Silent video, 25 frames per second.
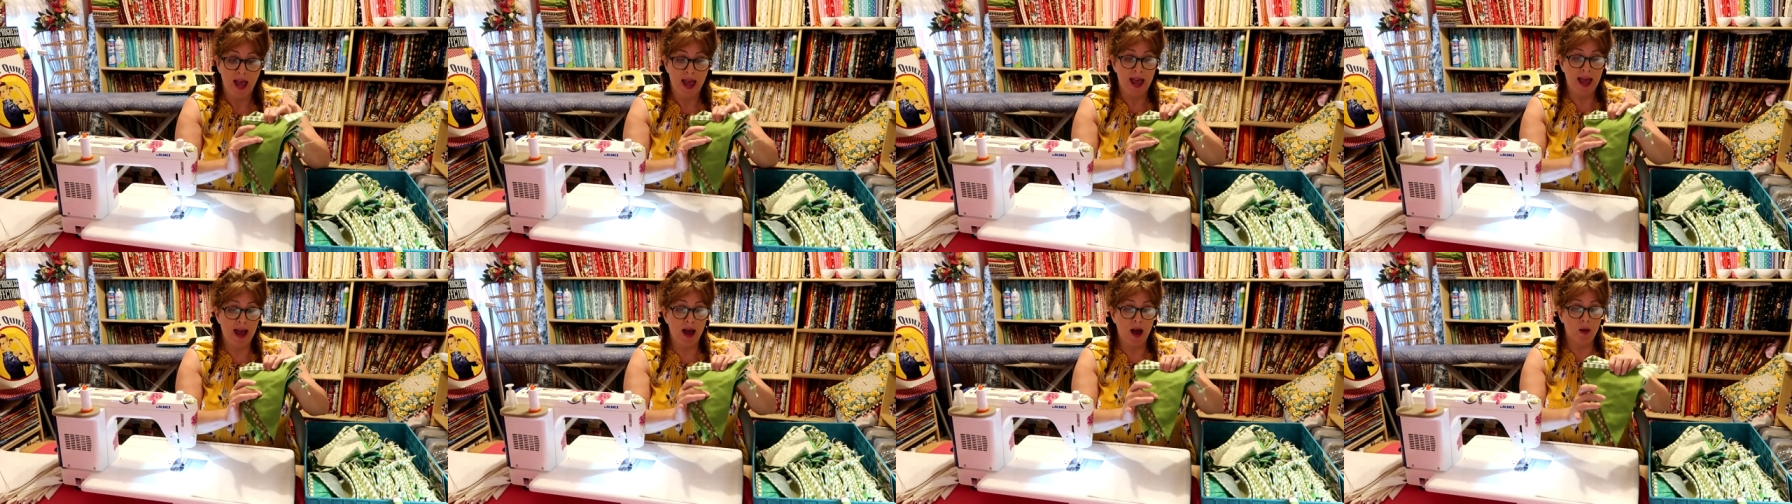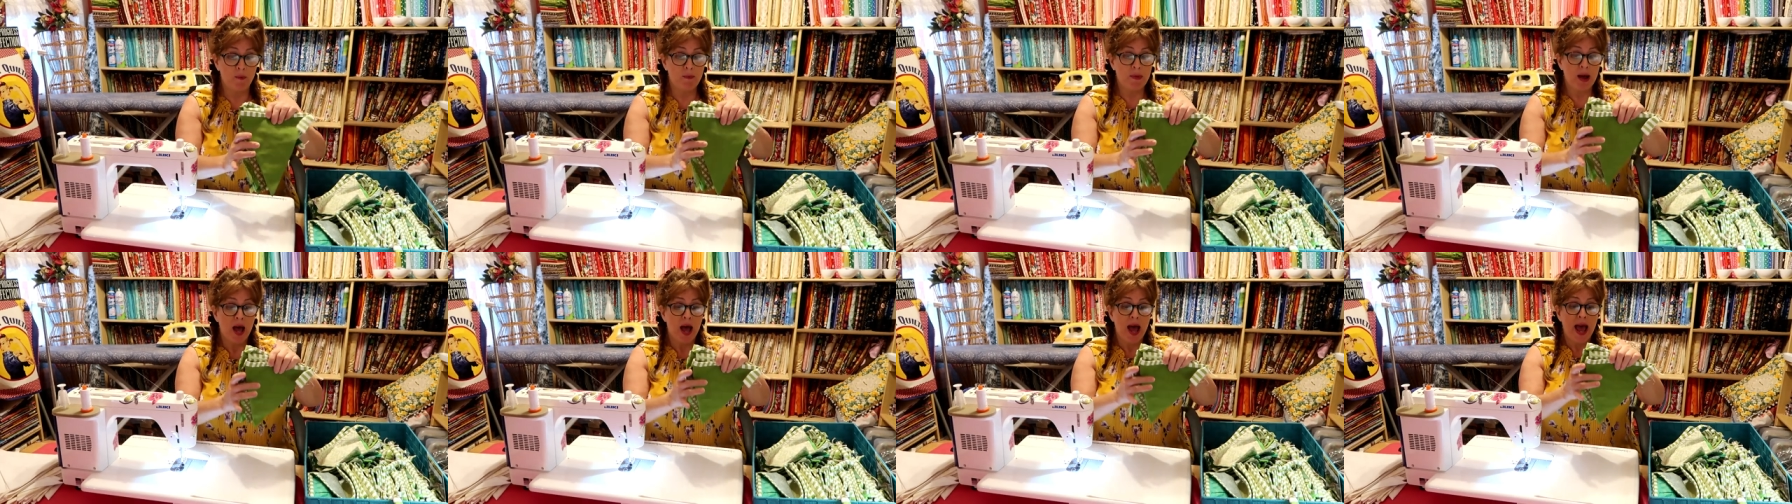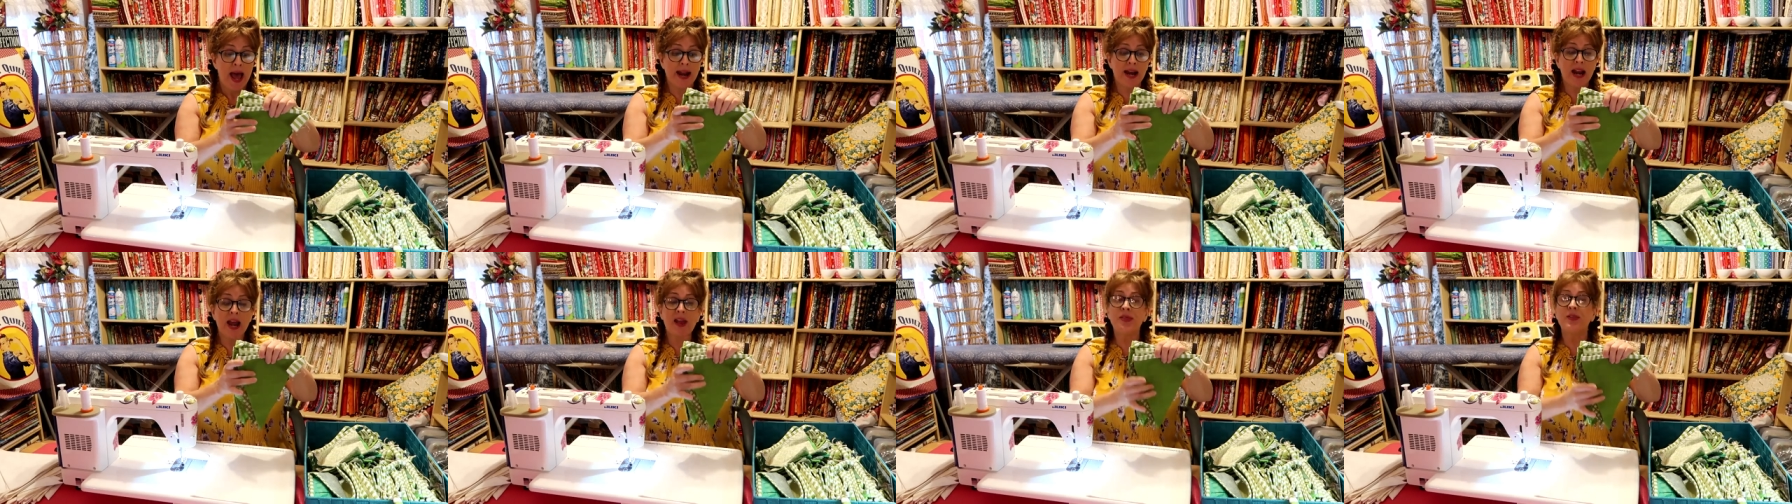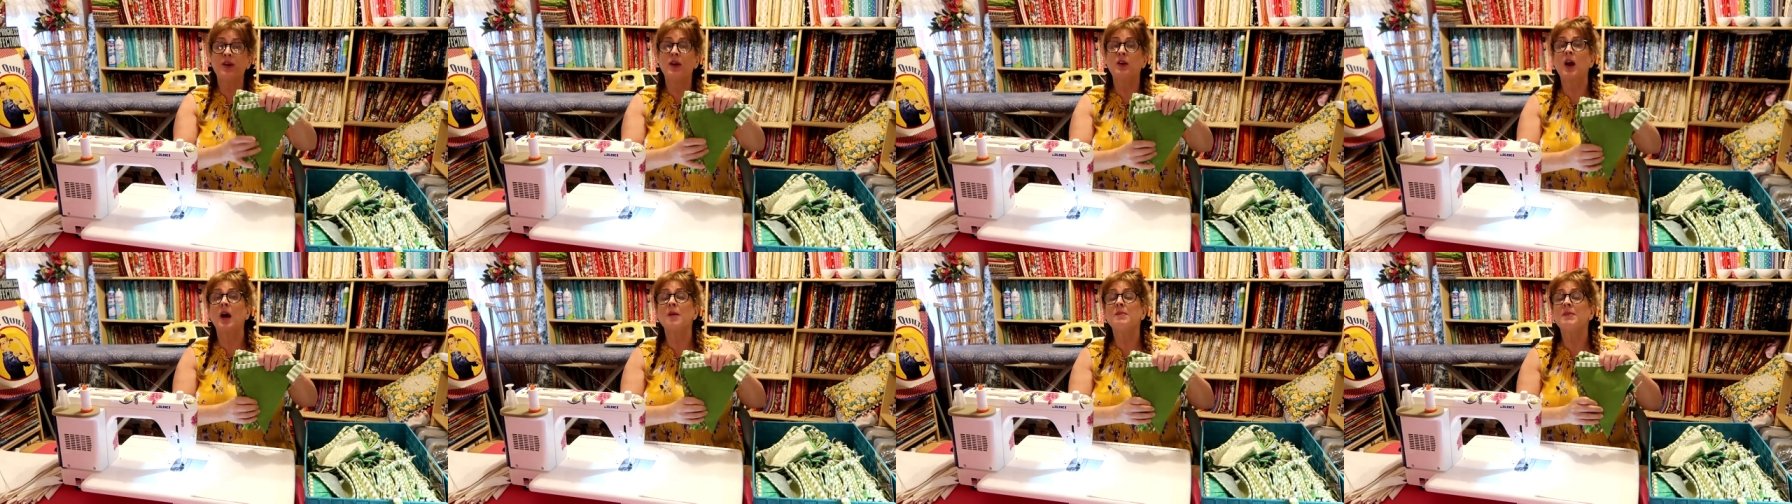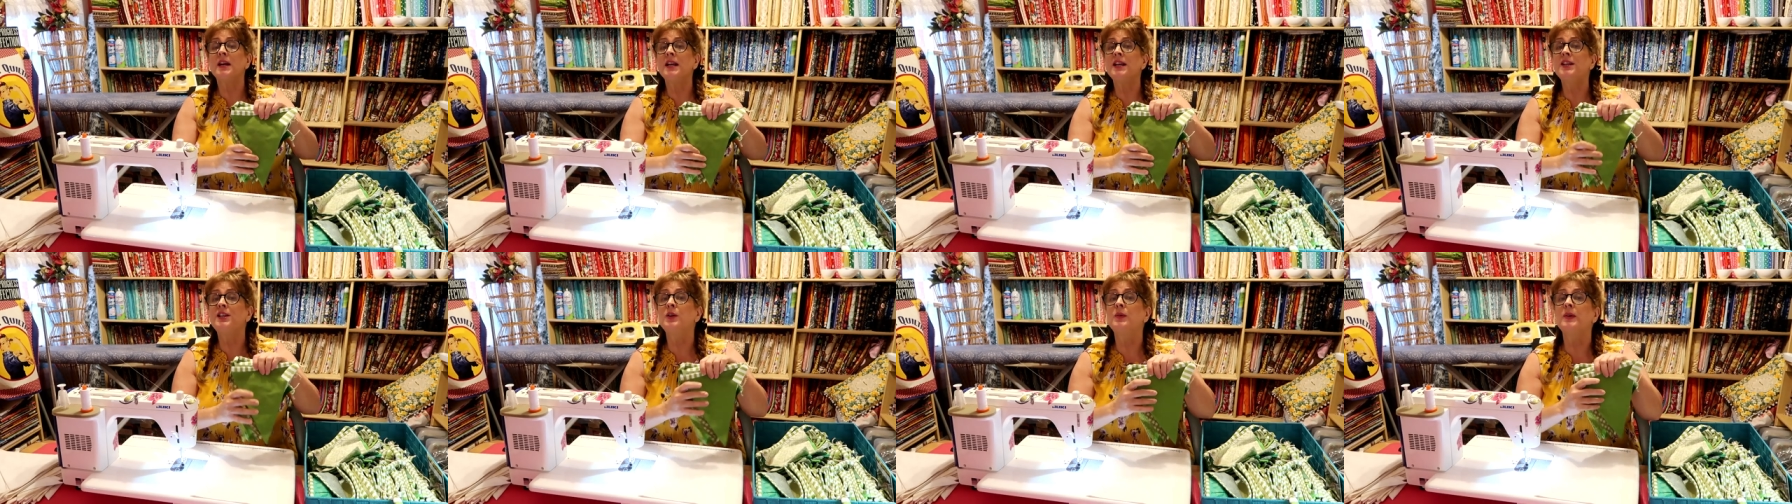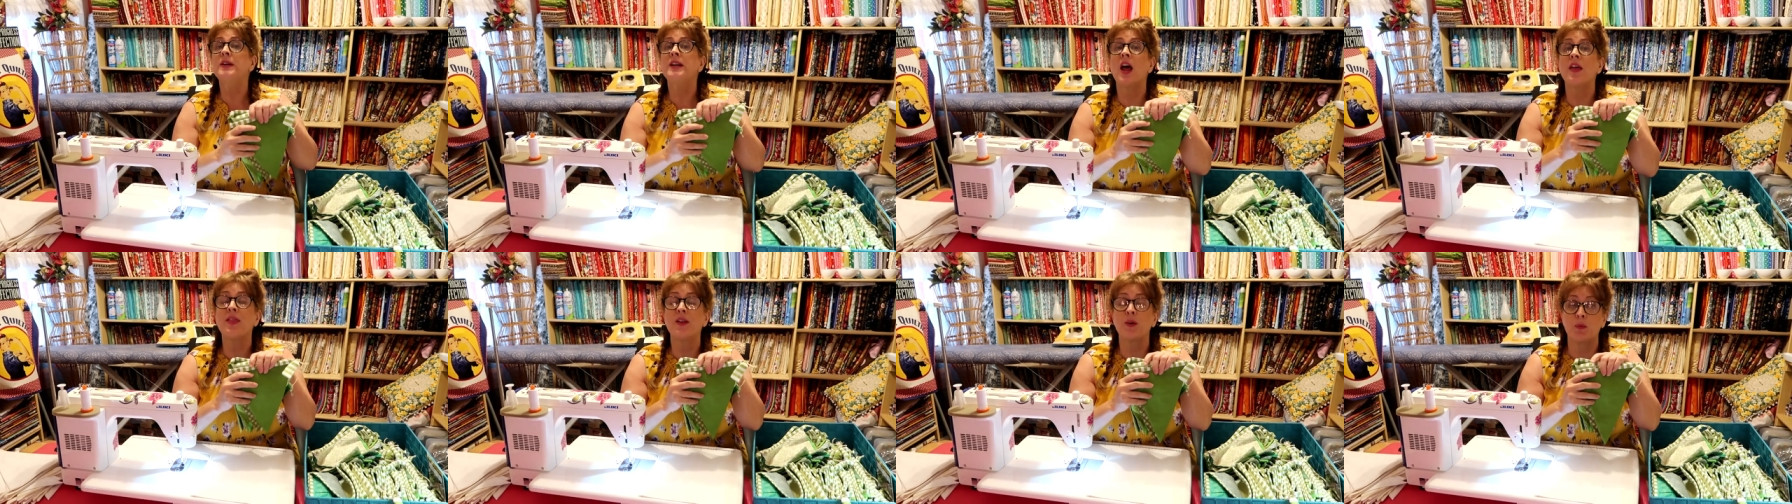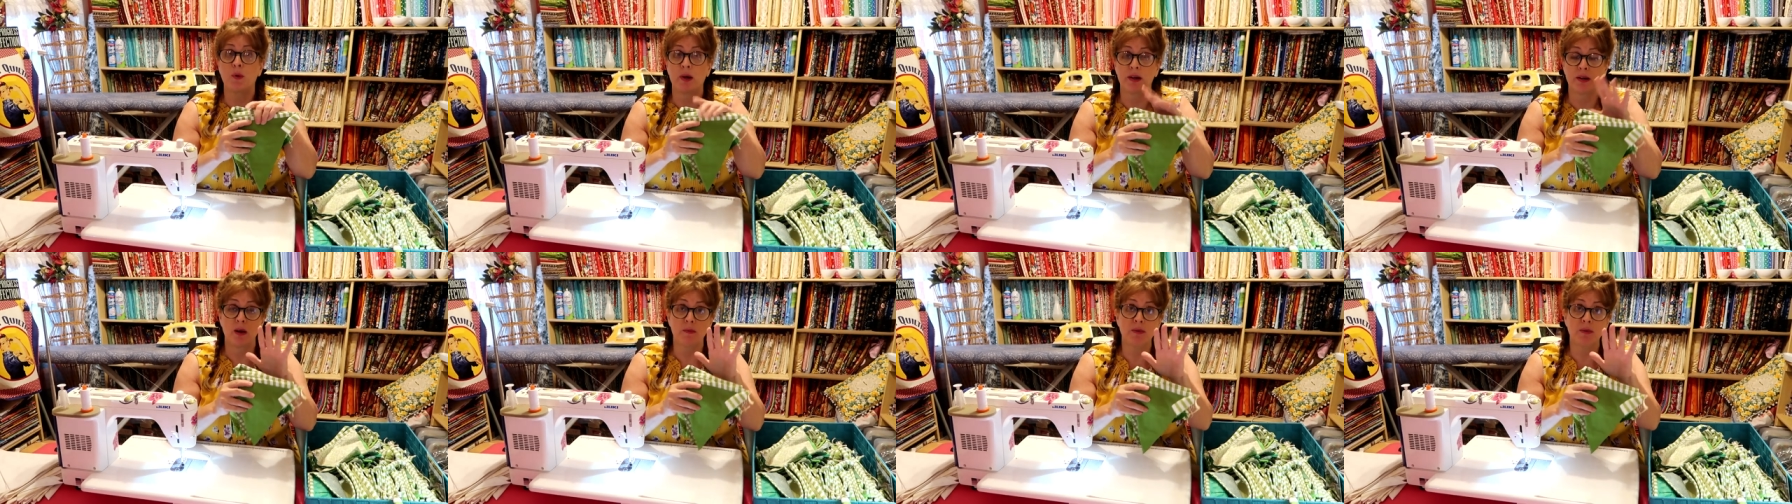um, and I thought I'm going to do another one.